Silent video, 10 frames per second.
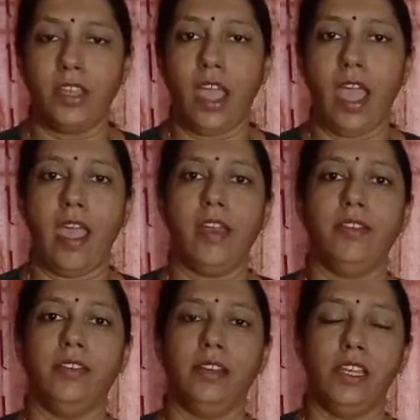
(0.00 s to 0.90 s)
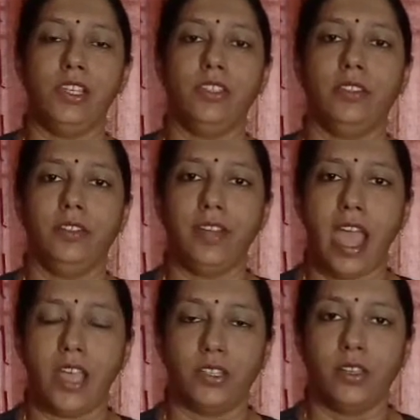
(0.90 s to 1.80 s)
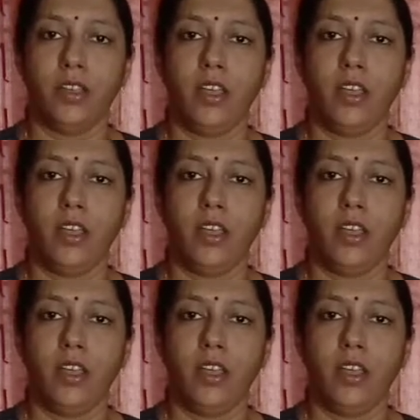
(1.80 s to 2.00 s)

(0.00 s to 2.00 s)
and release dash.